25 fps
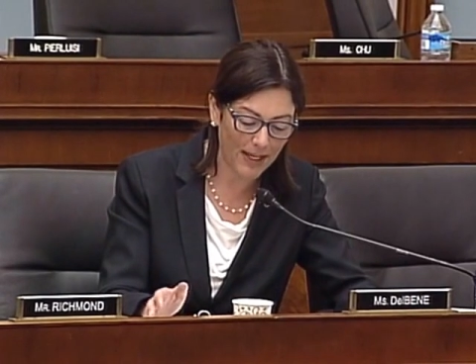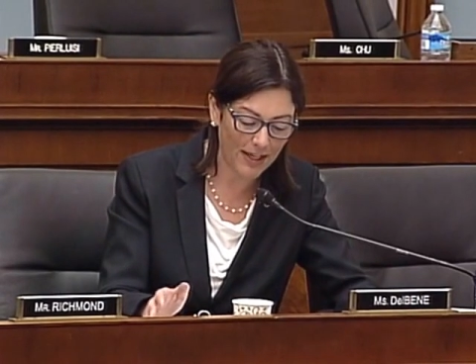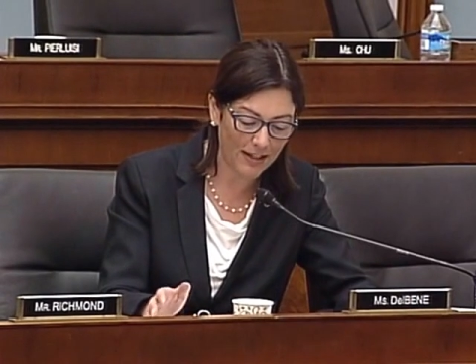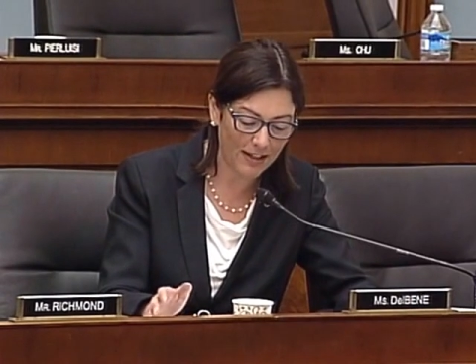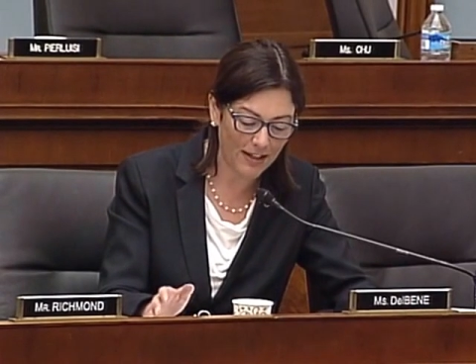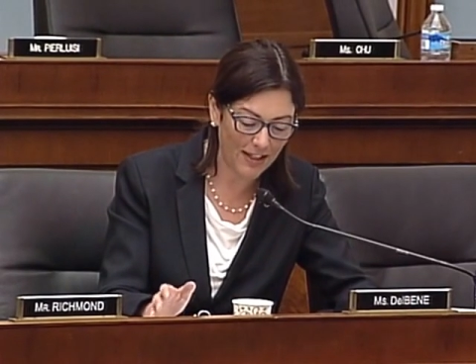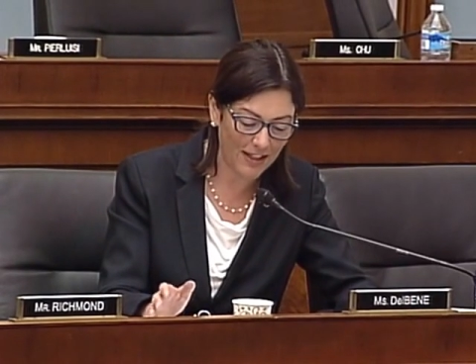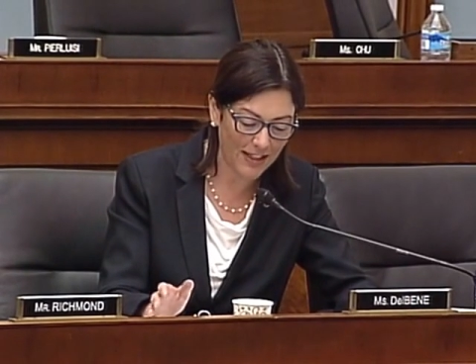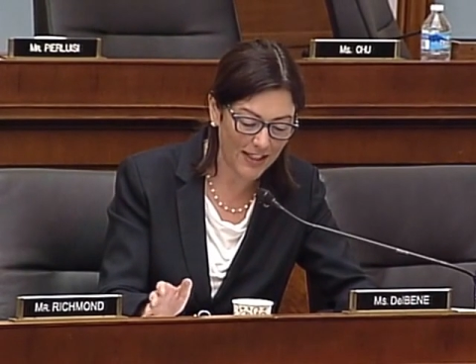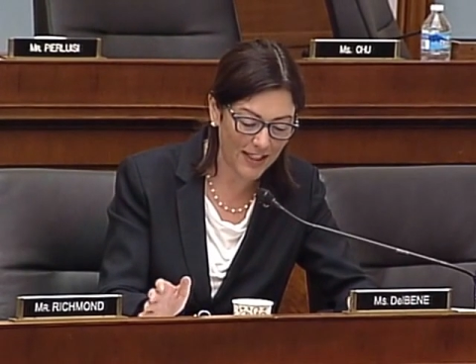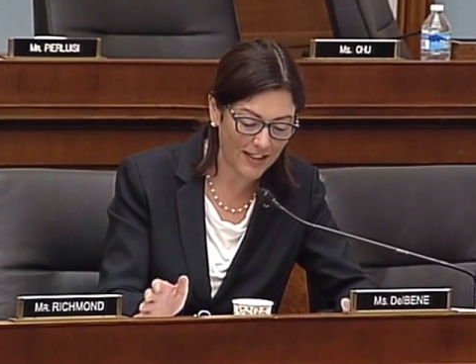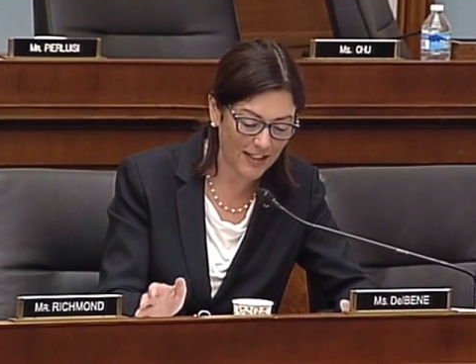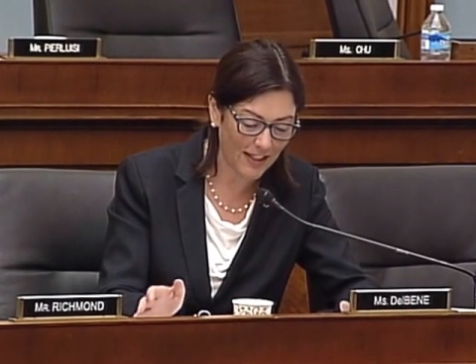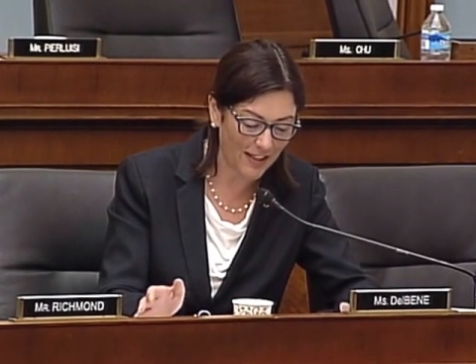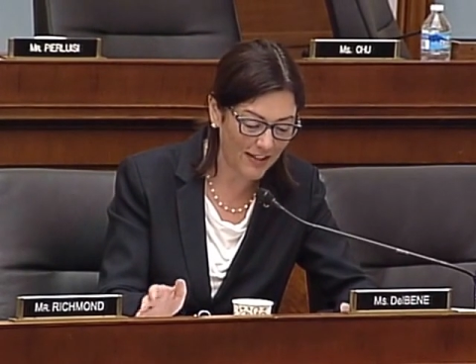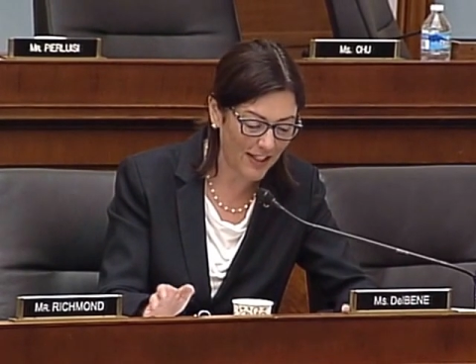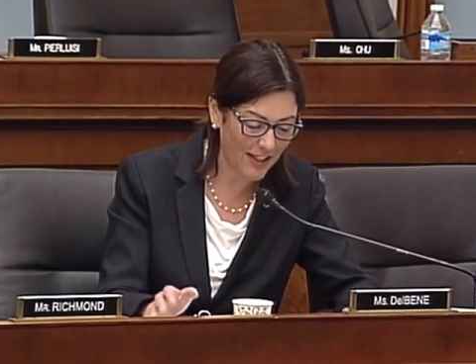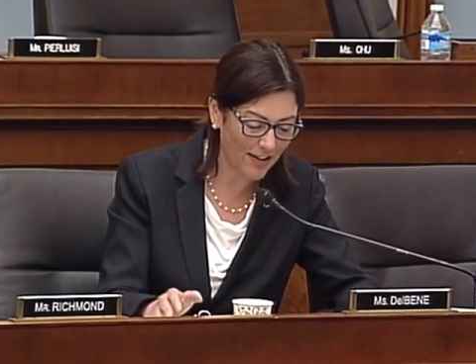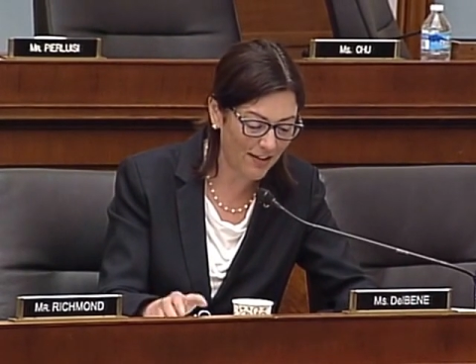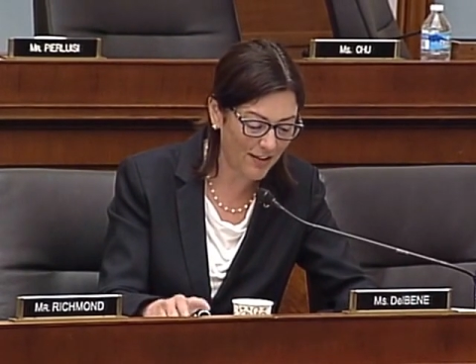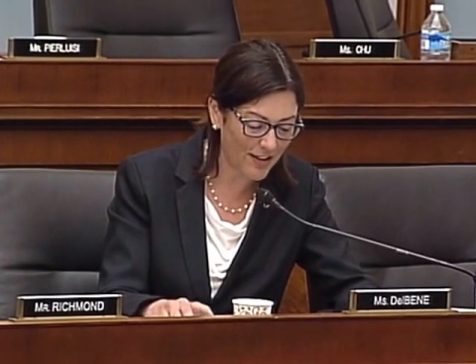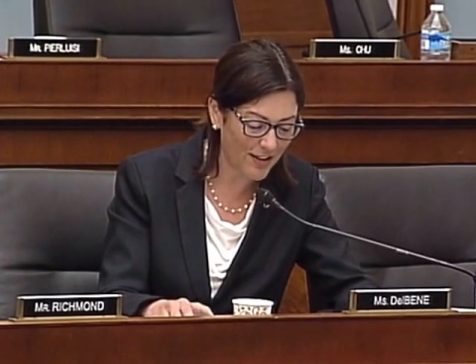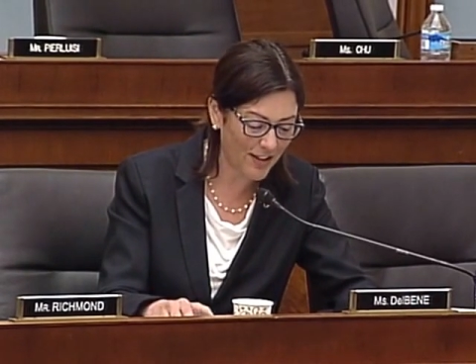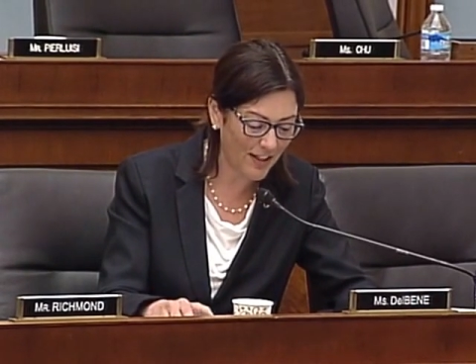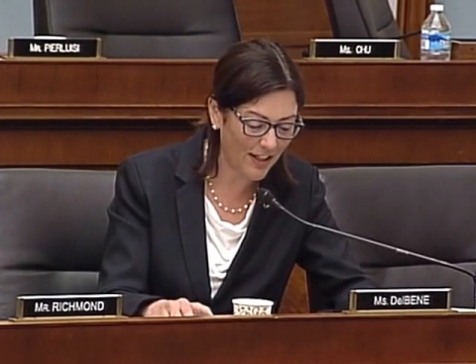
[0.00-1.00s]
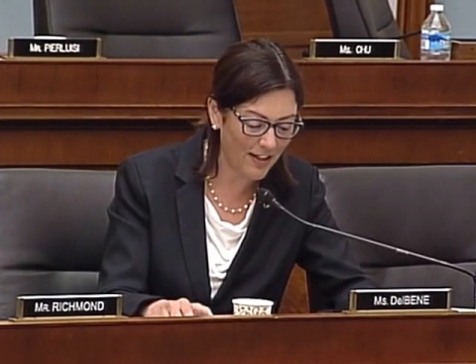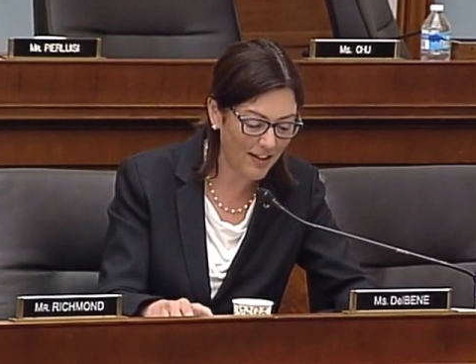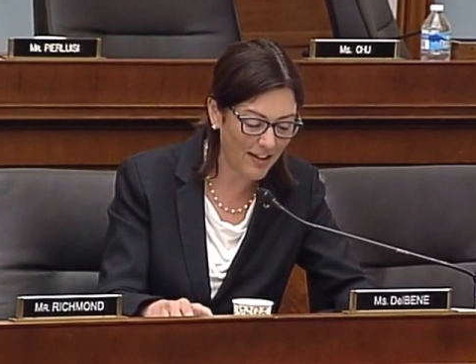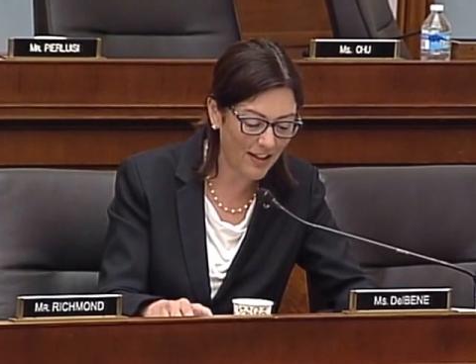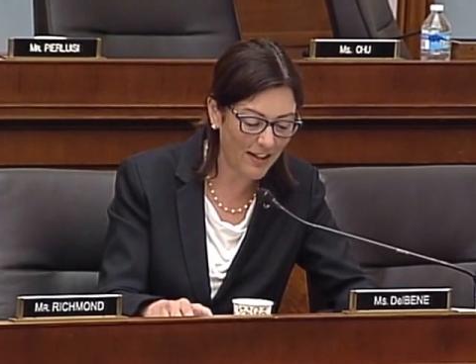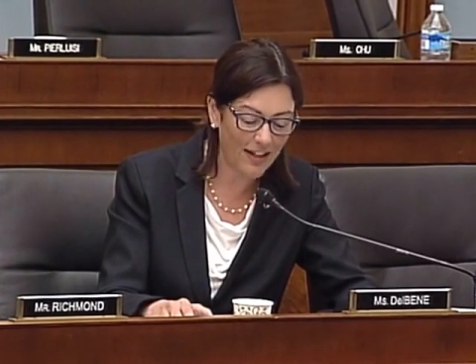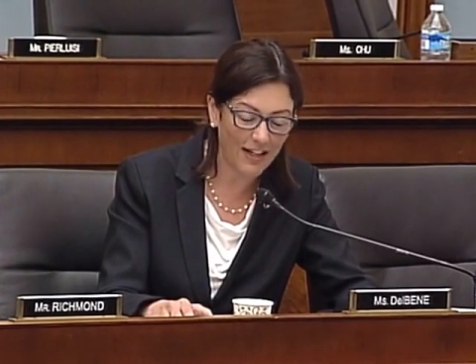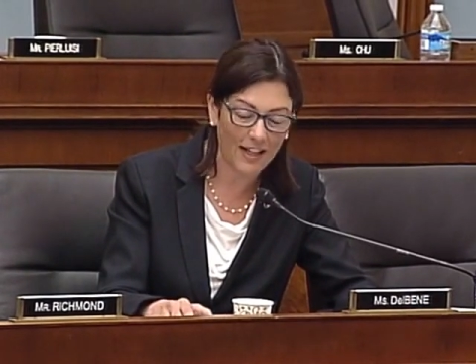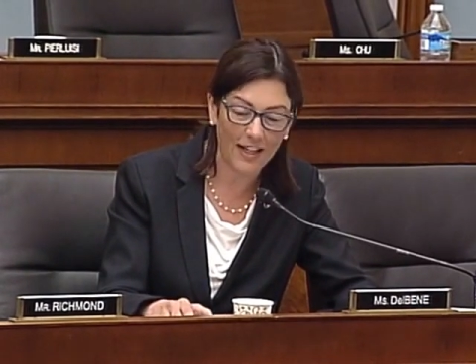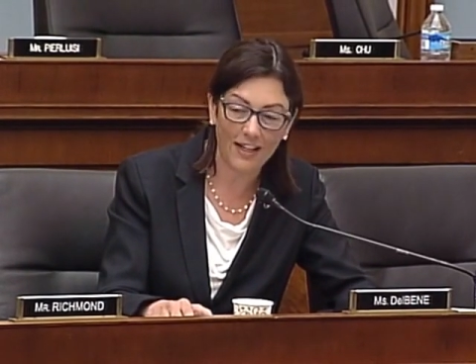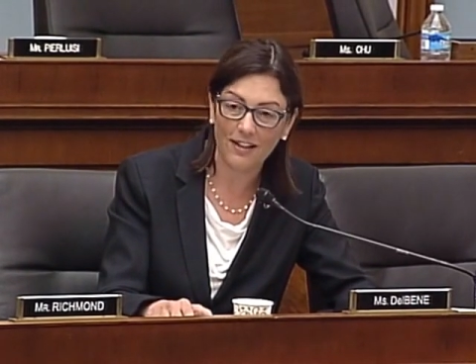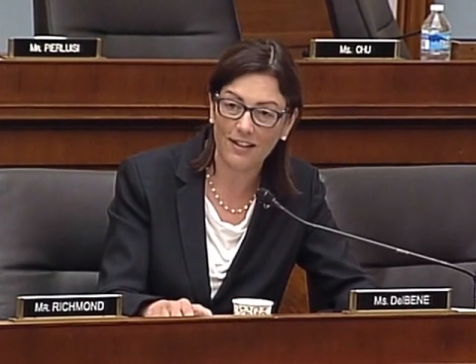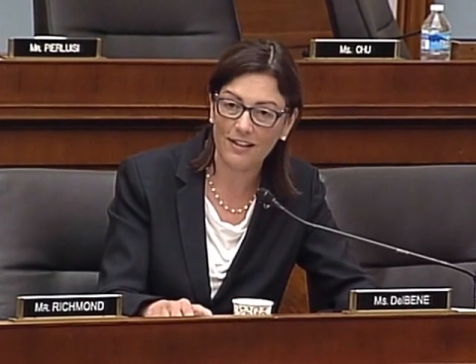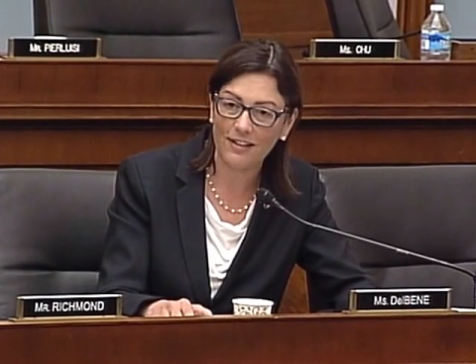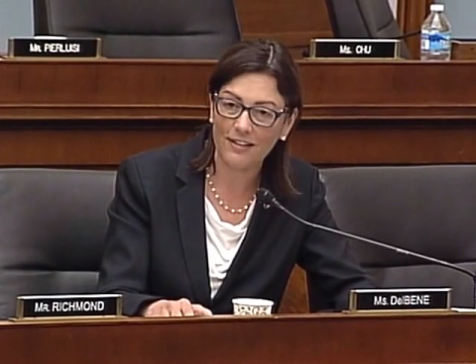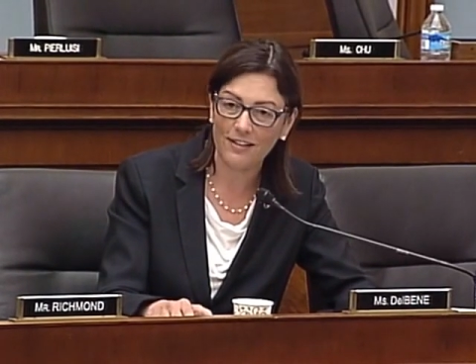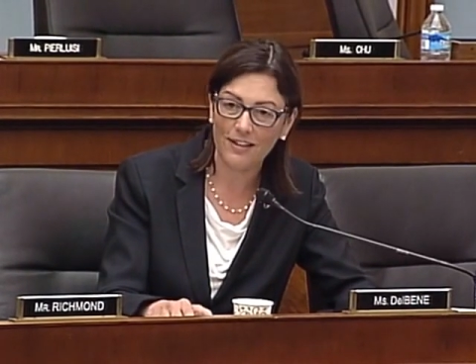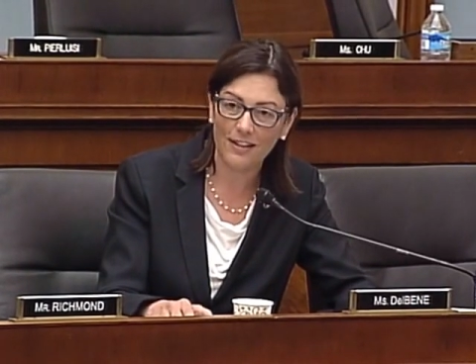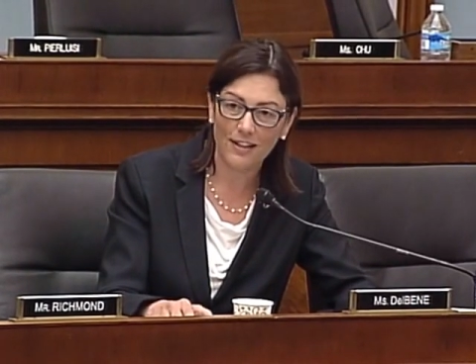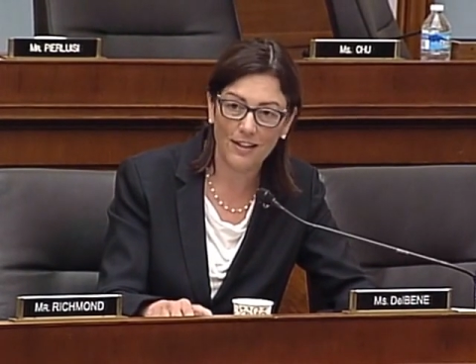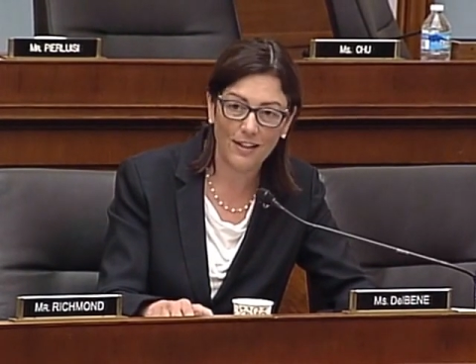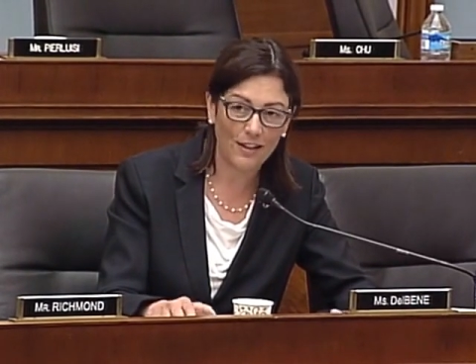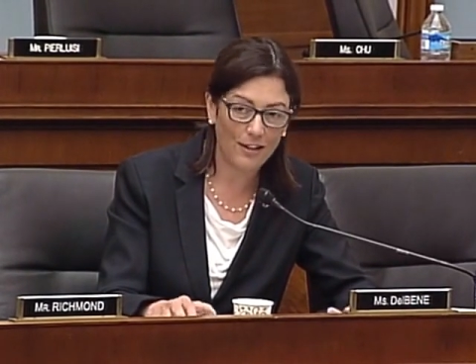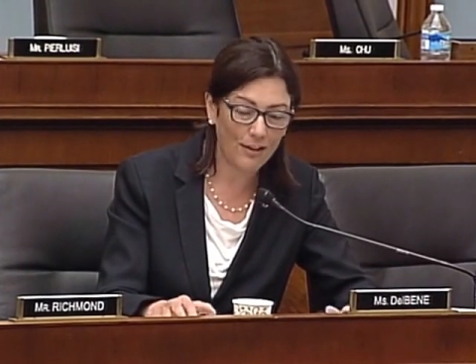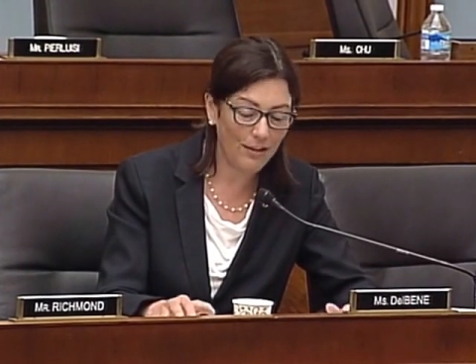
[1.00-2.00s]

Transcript: my colleagues on the other side of the aisle,